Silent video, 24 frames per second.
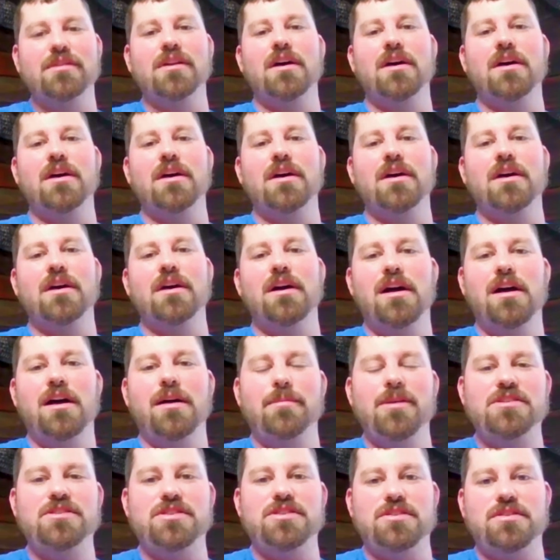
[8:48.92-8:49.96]

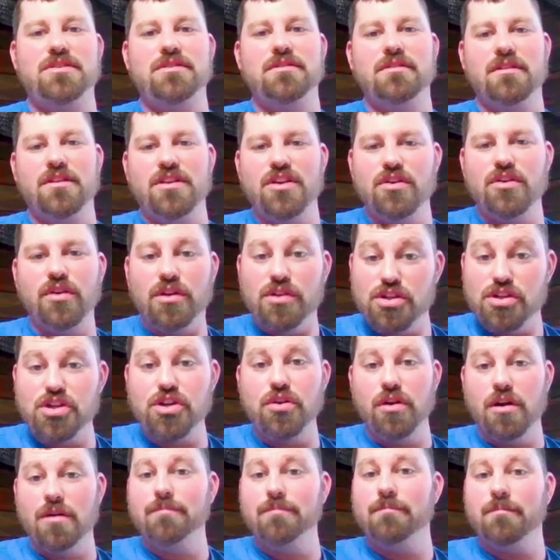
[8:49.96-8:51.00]
It's you can shoot
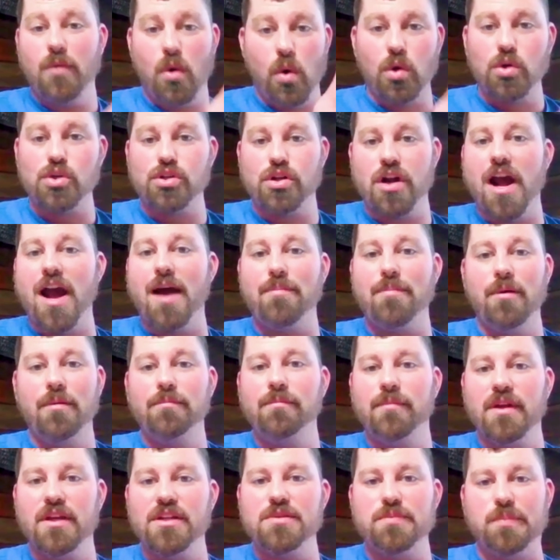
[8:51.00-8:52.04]
them or trap them.
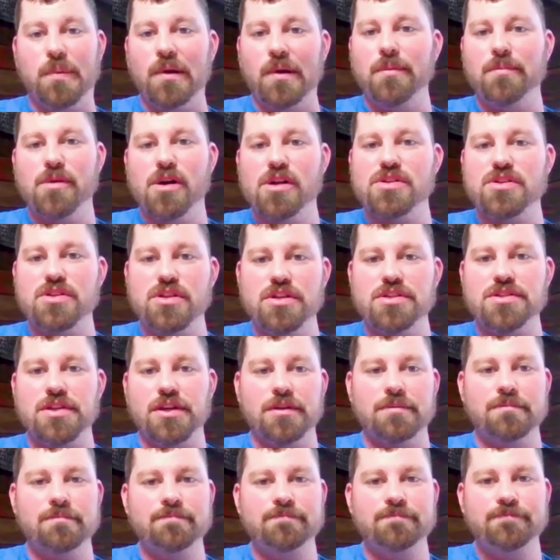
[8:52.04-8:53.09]
It's pretty much just
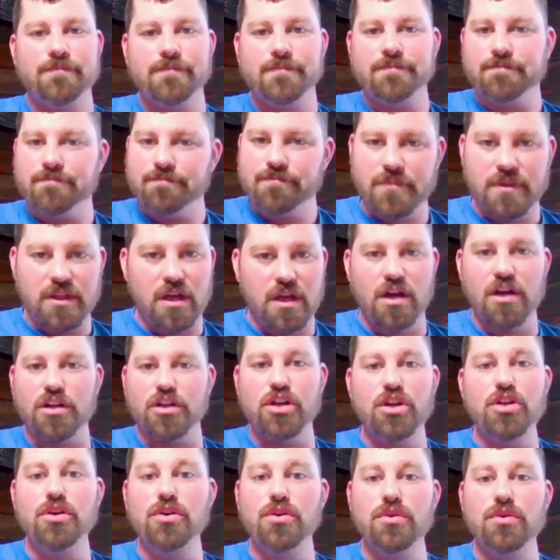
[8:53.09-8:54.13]
a
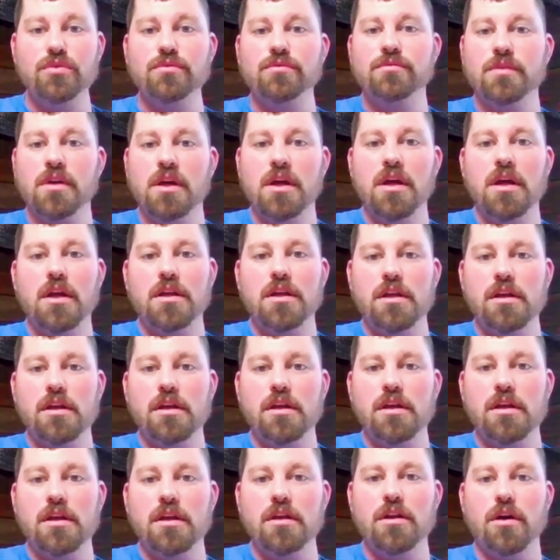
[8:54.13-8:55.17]
coon,
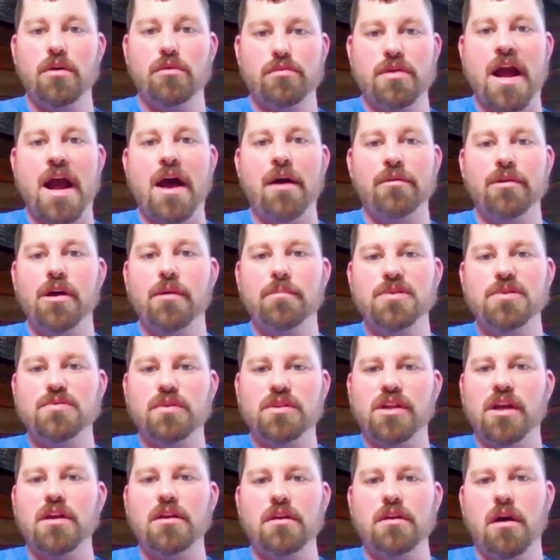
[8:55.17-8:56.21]
roundup is what they
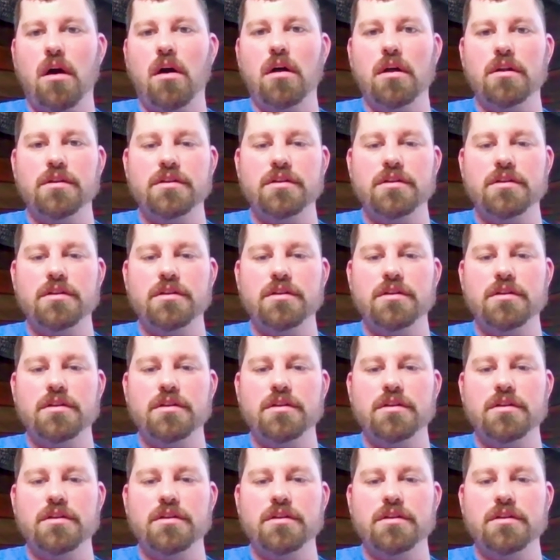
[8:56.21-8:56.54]
call it.